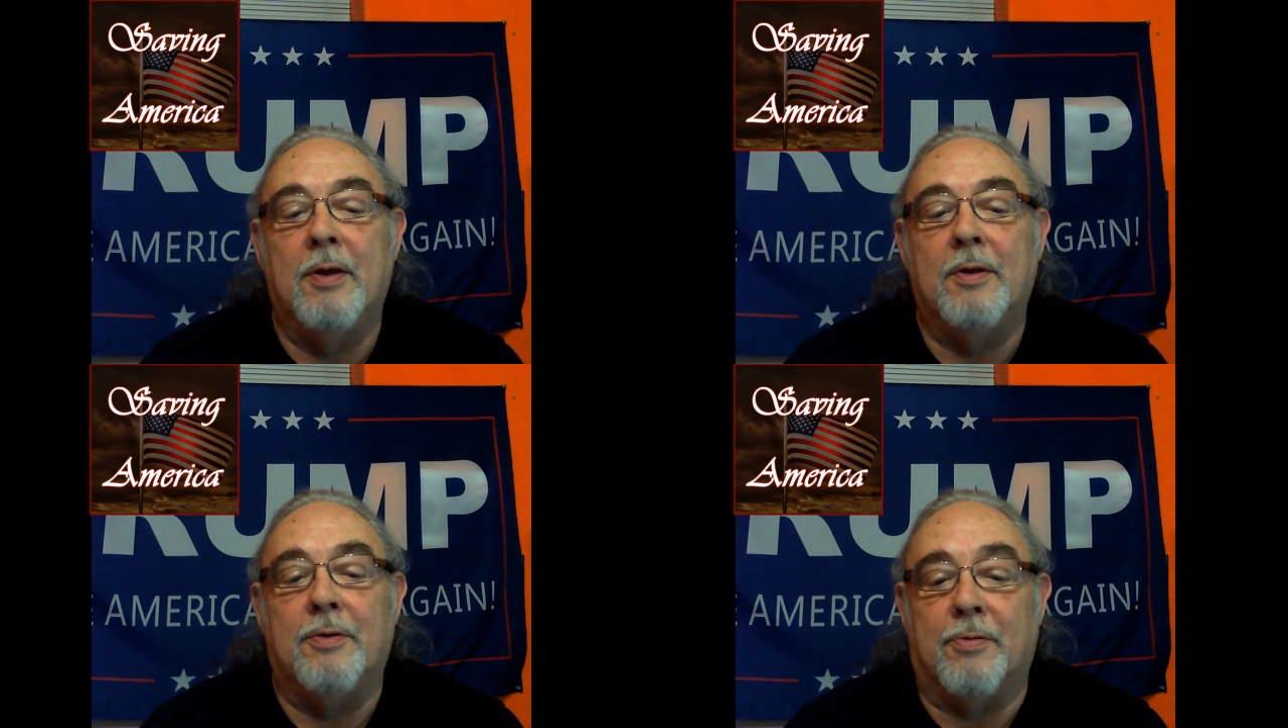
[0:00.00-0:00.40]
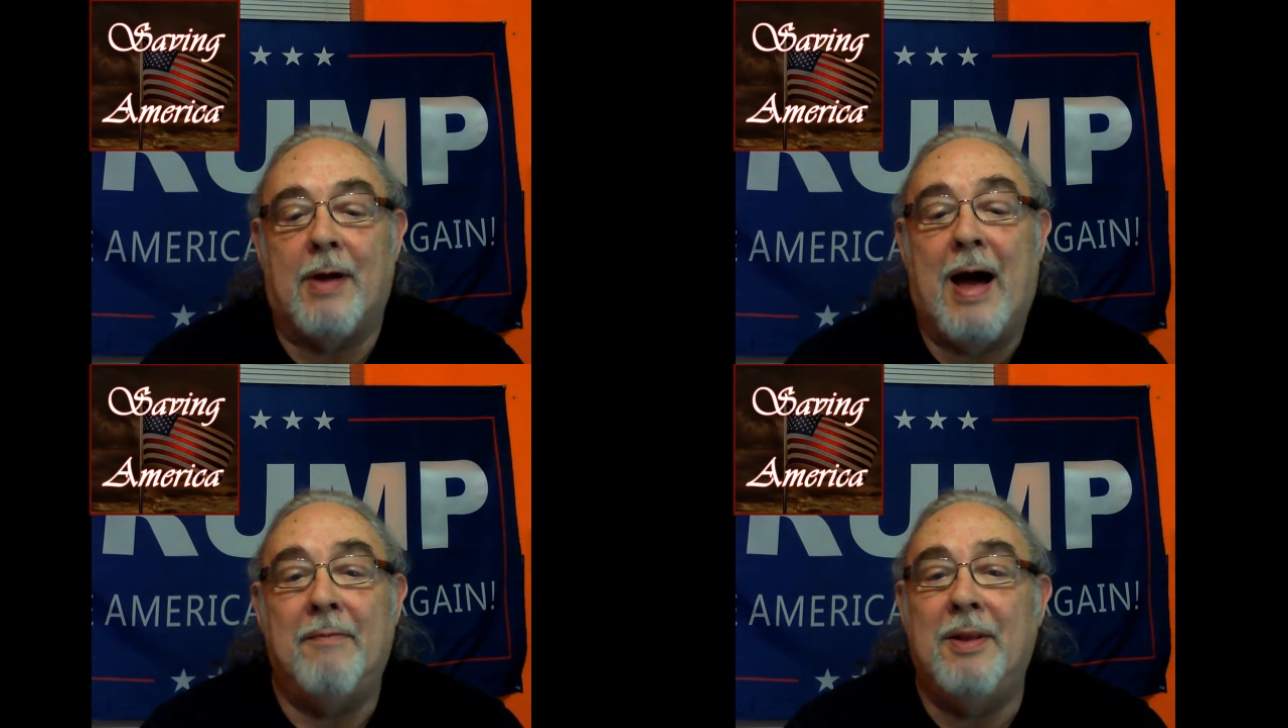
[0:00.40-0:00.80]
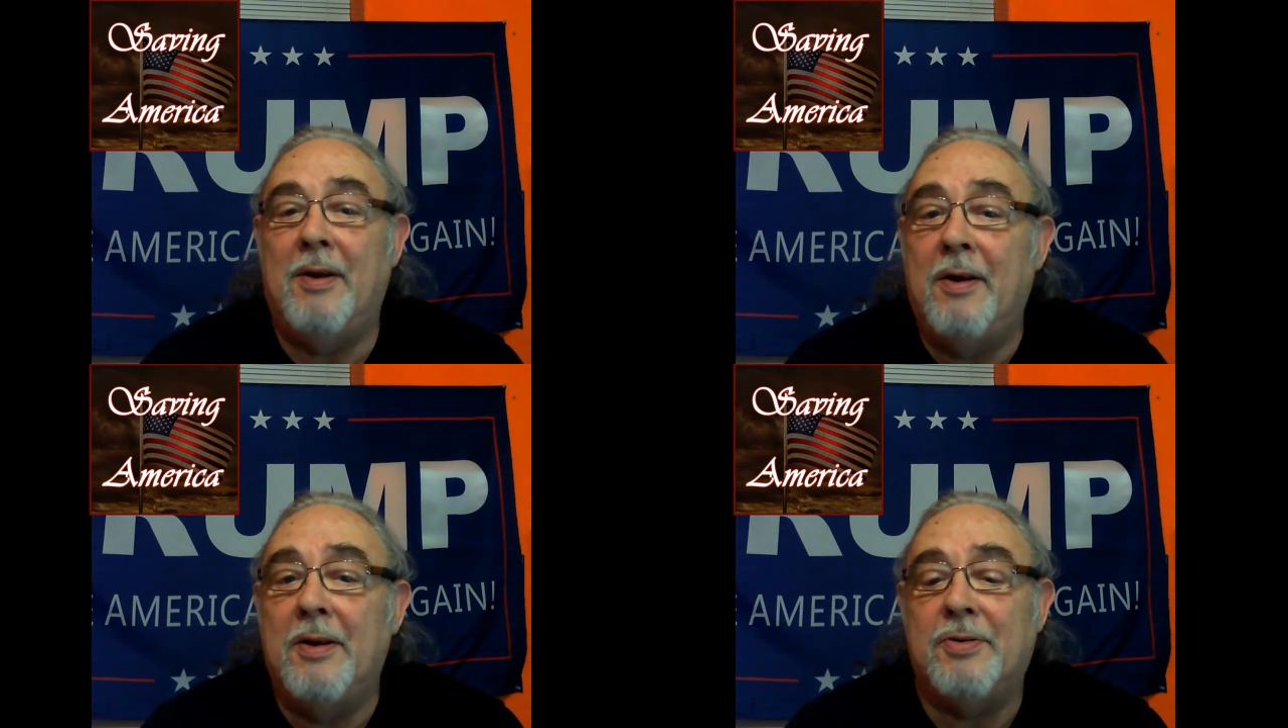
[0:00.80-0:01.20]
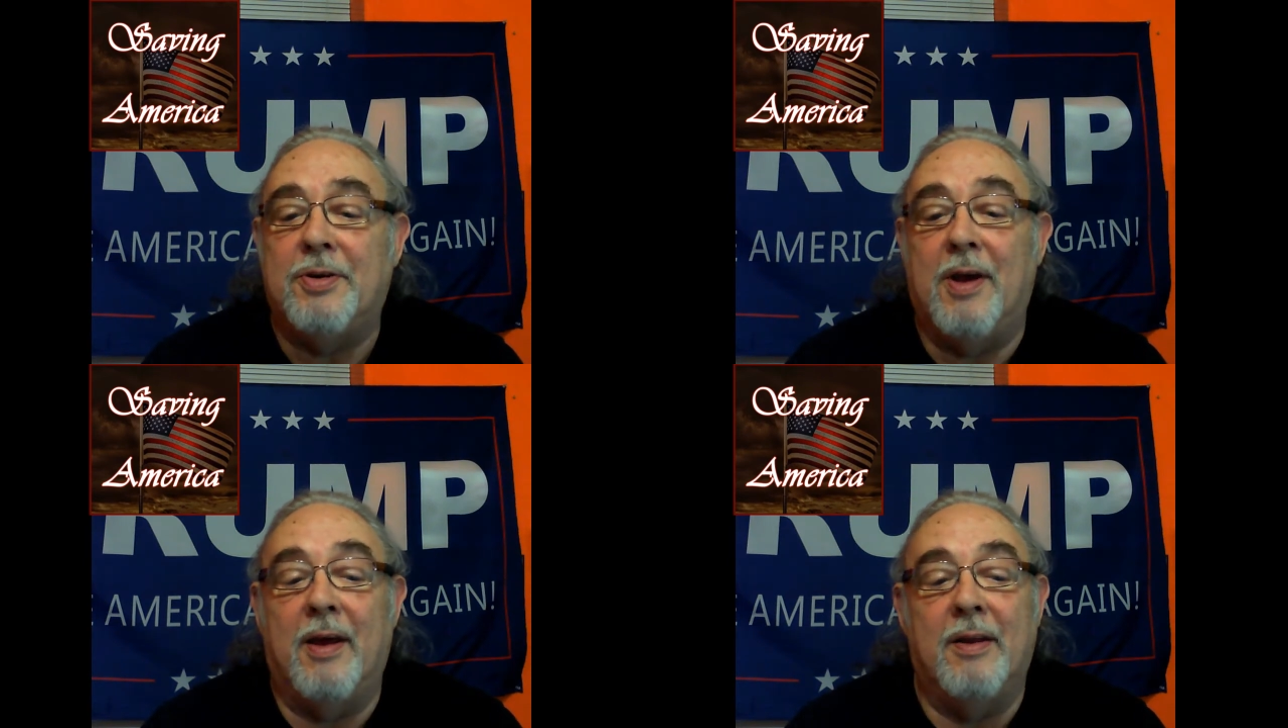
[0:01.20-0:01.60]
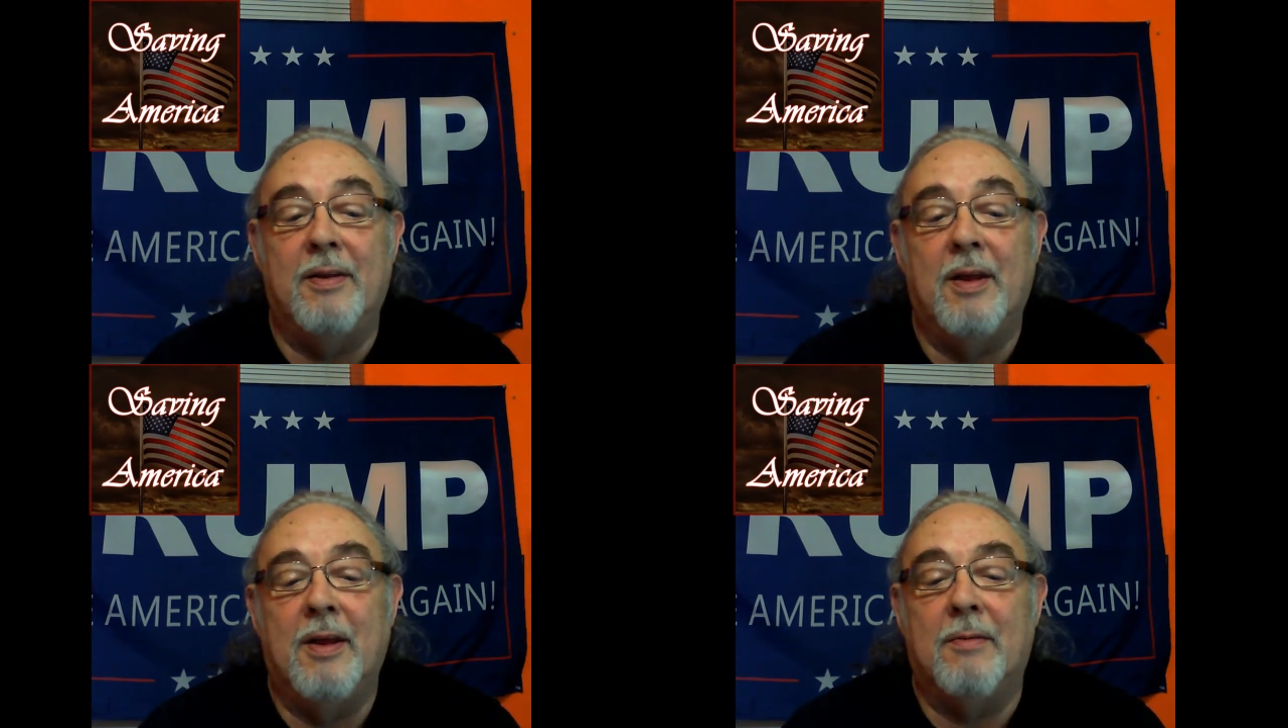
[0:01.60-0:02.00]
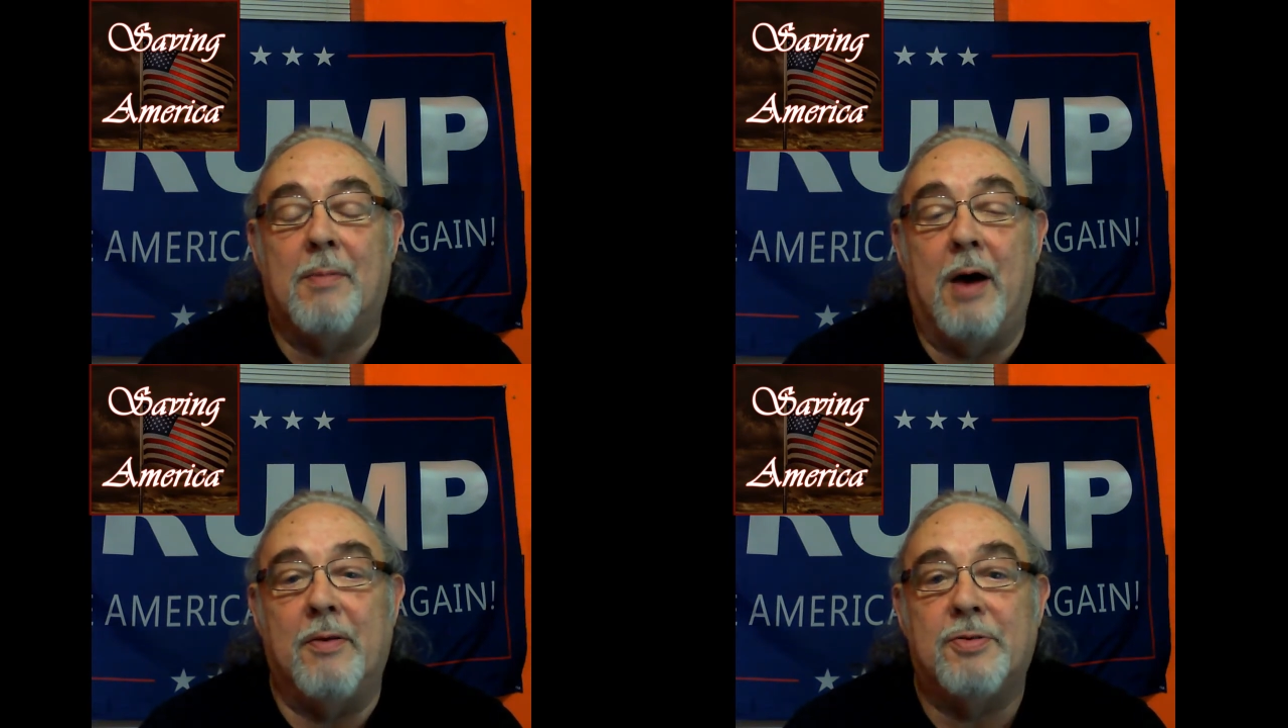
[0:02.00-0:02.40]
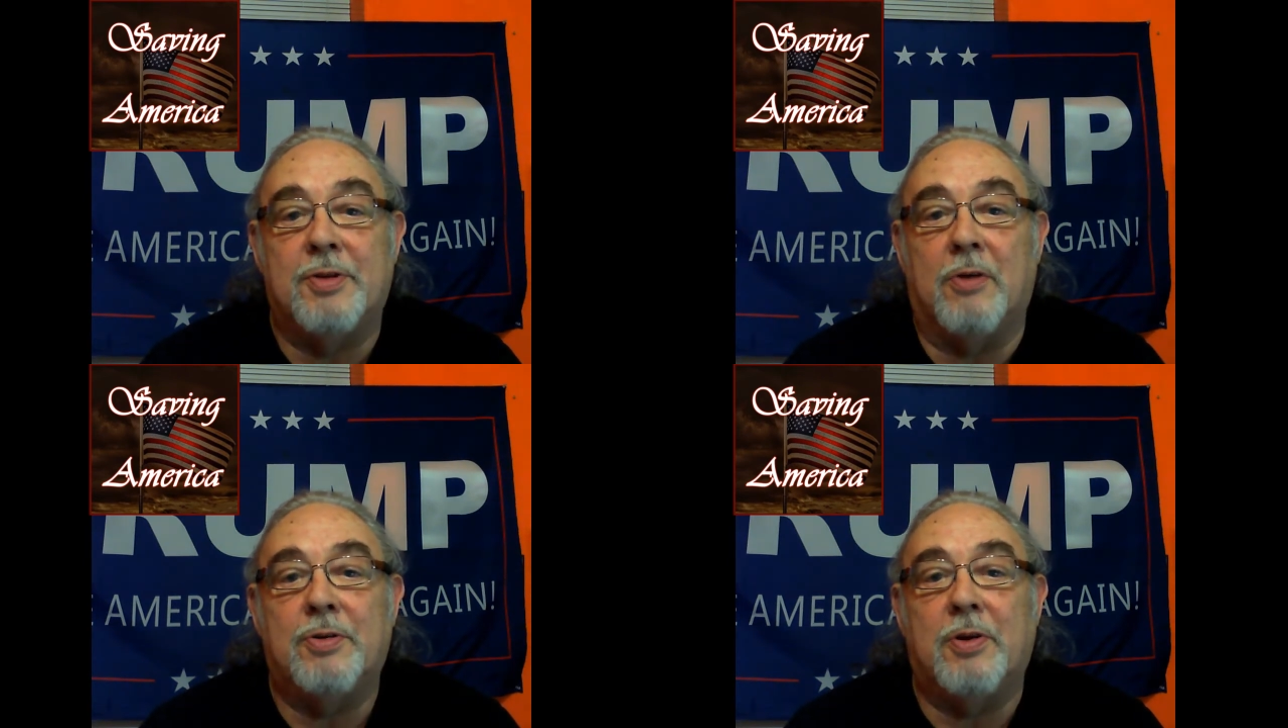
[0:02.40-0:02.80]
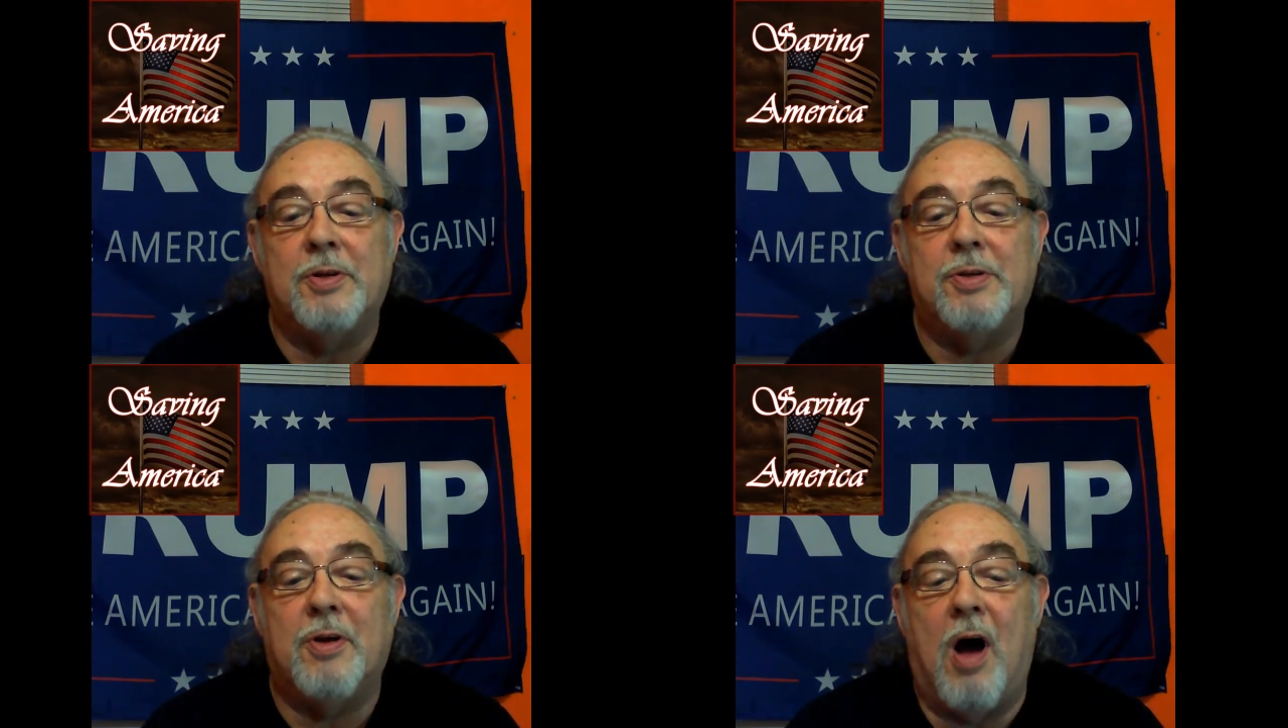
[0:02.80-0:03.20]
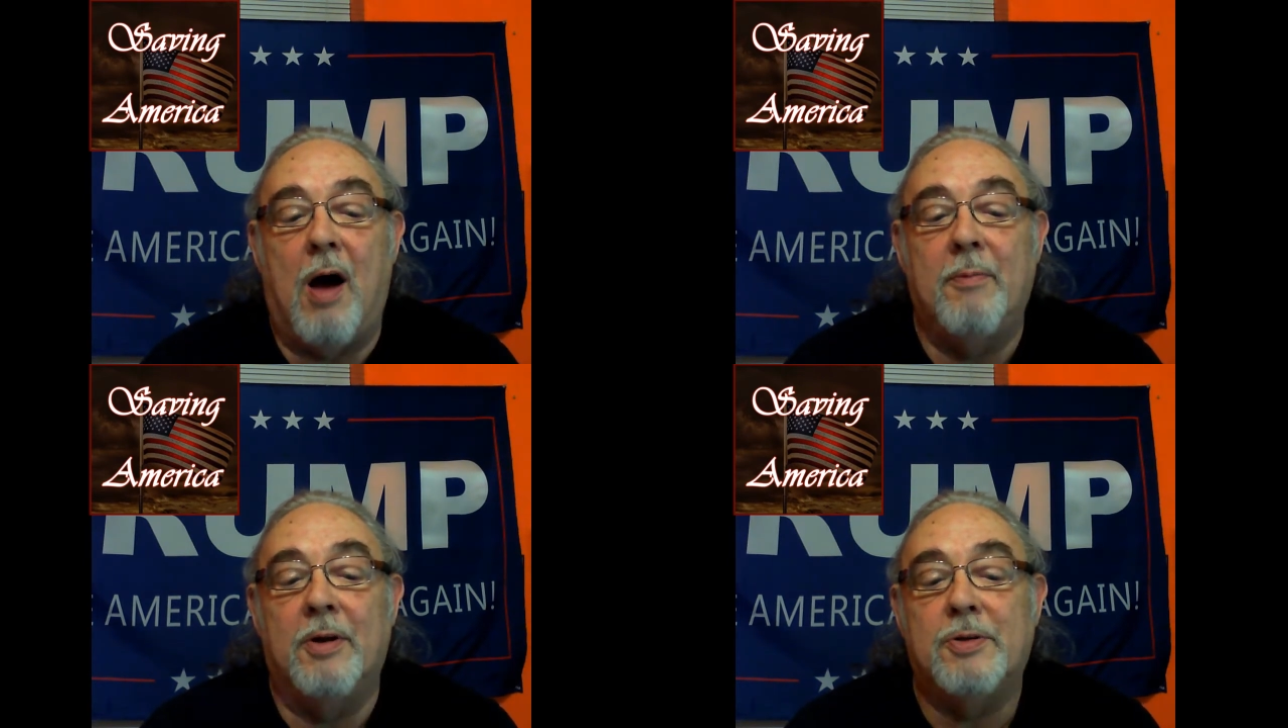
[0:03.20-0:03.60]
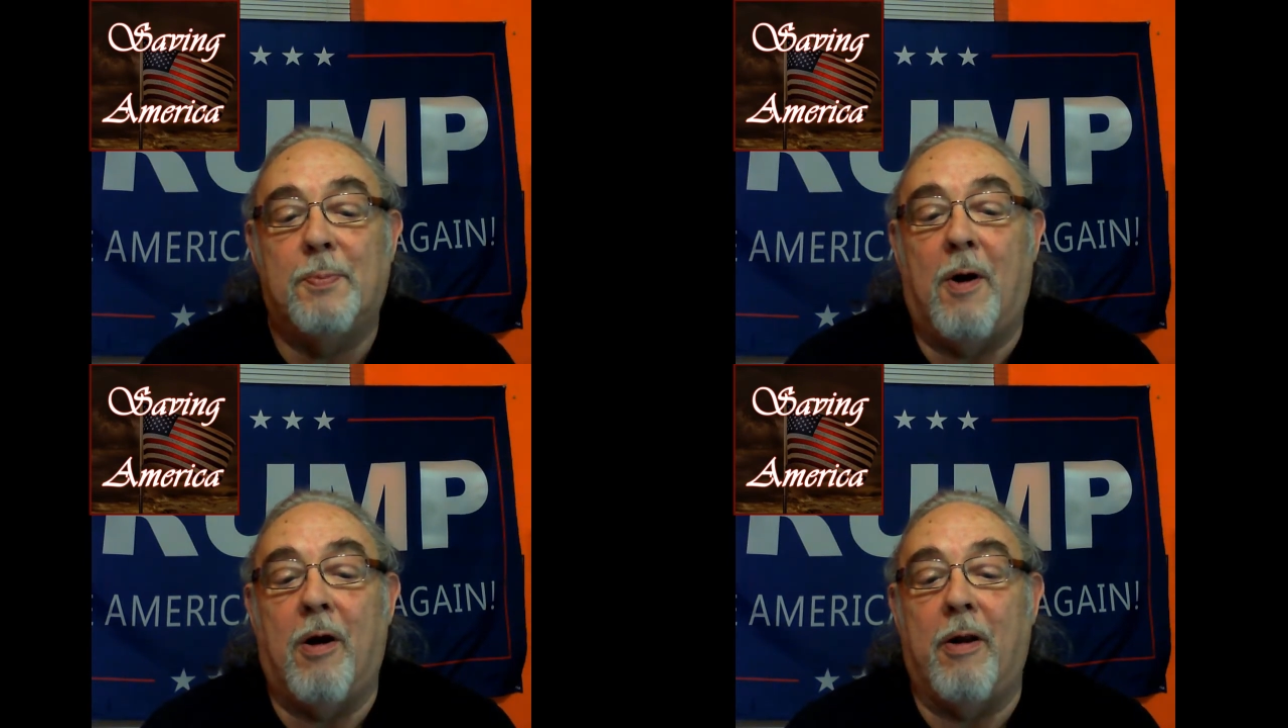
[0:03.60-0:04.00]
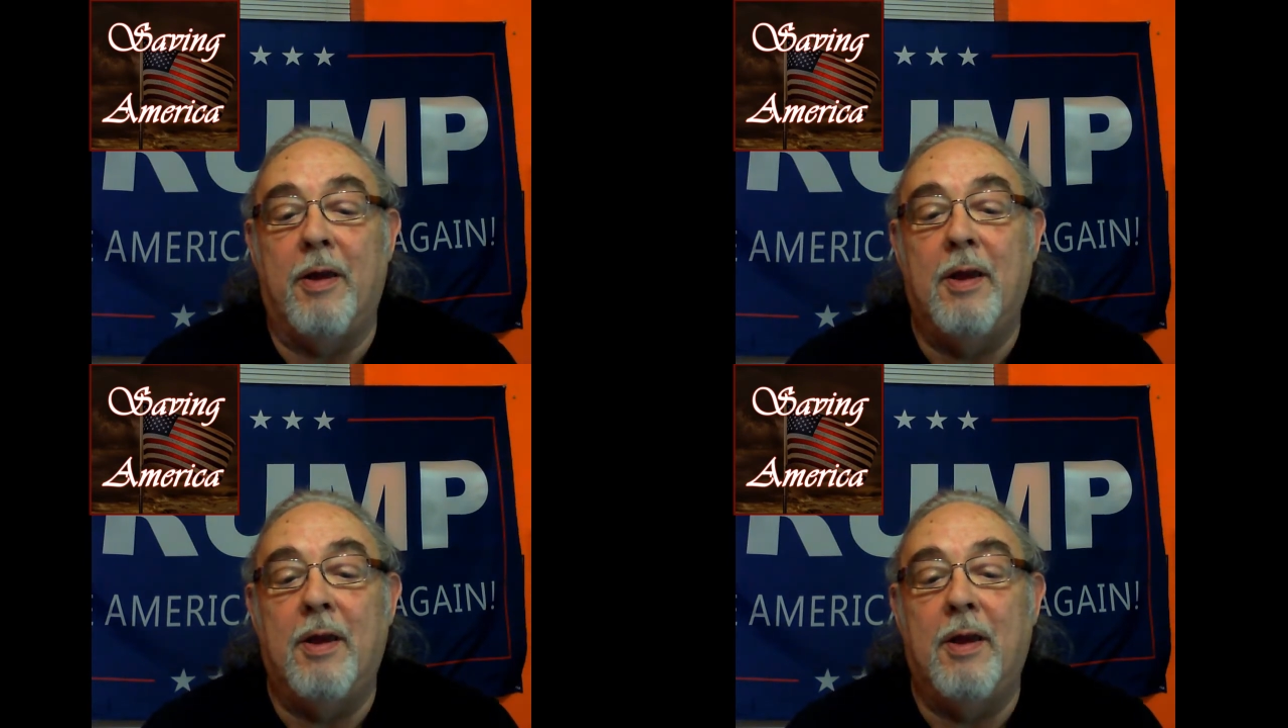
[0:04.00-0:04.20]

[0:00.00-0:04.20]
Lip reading: derived and initiated by the Socialist Communist Party